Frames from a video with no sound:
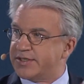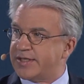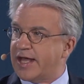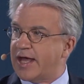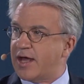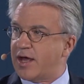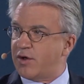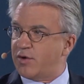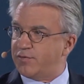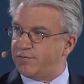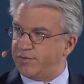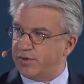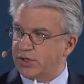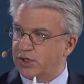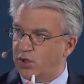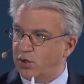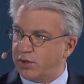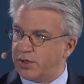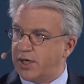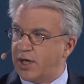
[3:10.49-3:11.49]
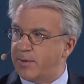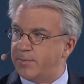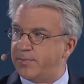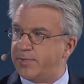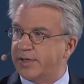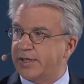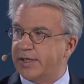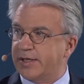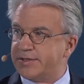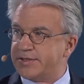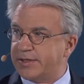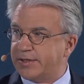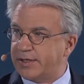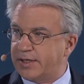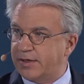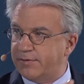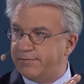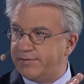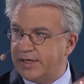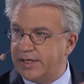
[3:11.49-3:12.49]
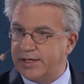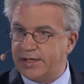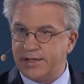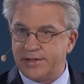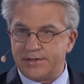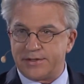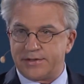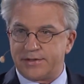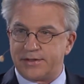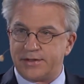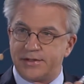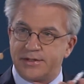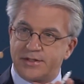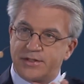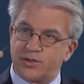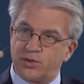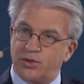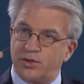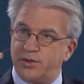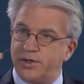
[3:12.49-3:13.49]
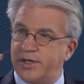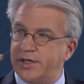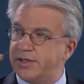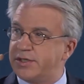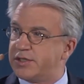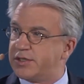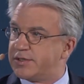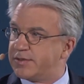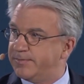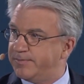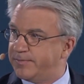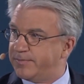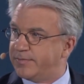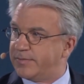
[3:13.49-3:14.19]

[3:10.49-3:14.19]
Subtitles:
now for your company? Is it EVs? Is it storage?